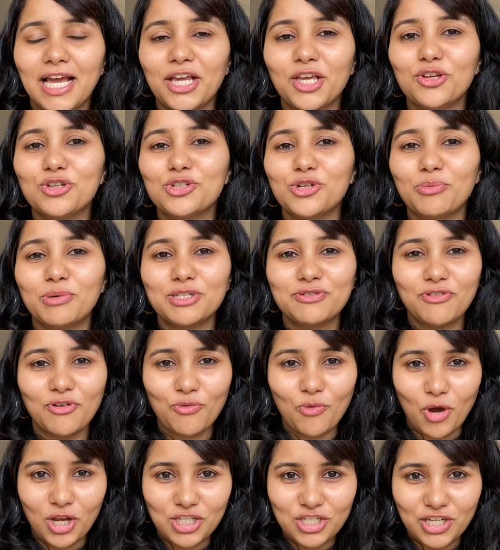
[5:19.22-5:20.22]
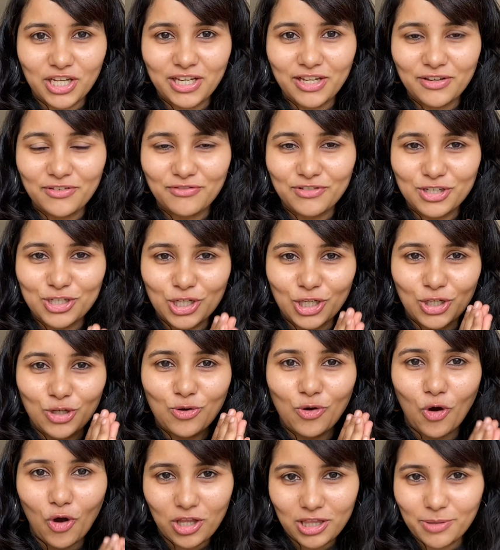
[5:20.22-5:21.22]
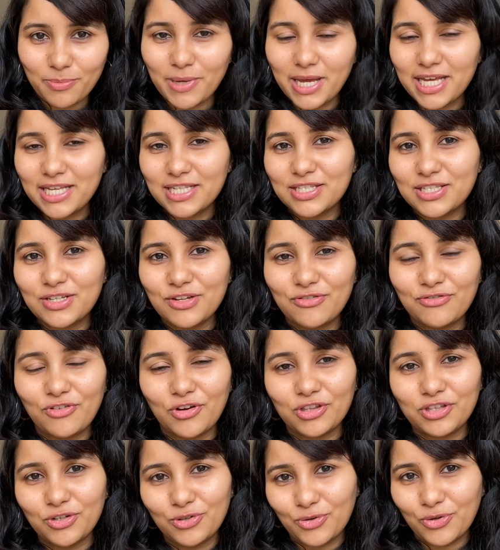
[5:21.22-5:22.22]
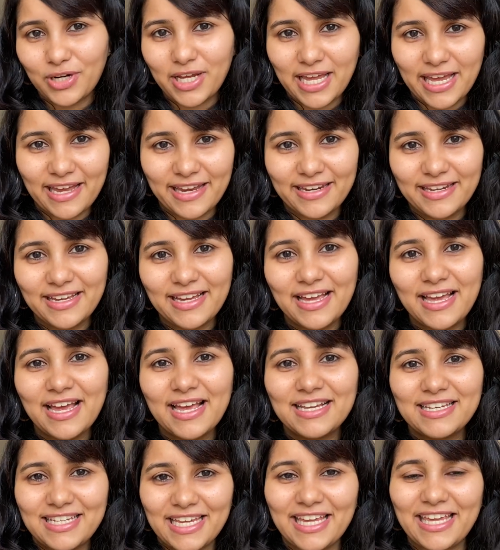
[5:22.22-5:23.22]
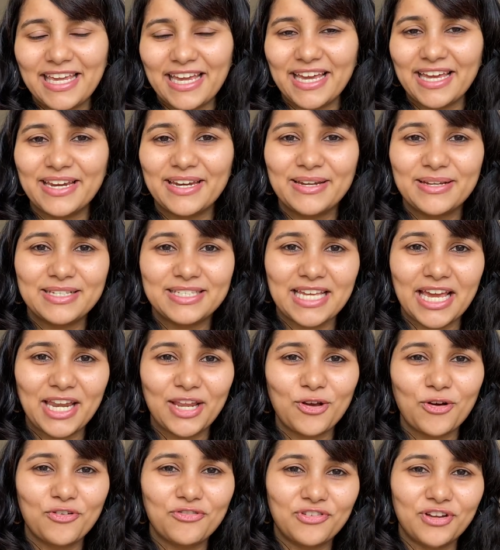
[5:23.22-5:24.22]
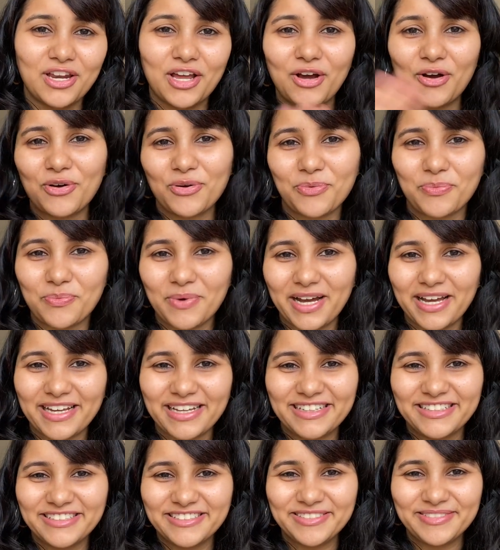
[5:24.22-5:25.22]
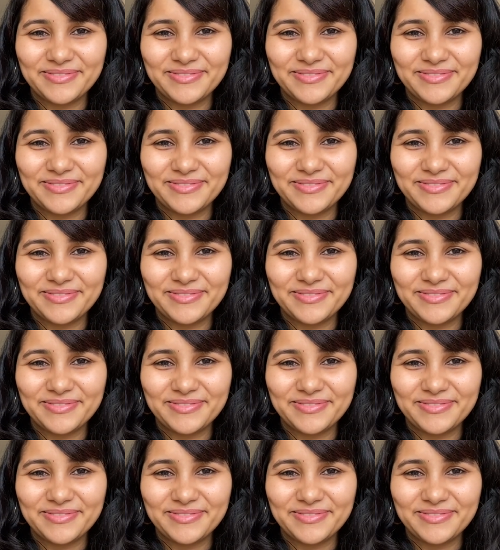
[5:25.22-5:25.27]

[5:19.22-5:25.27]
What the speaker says: Thank you so much for watching. Wishing you all the best for the road ahead. Take care. Signing off for now. Bye.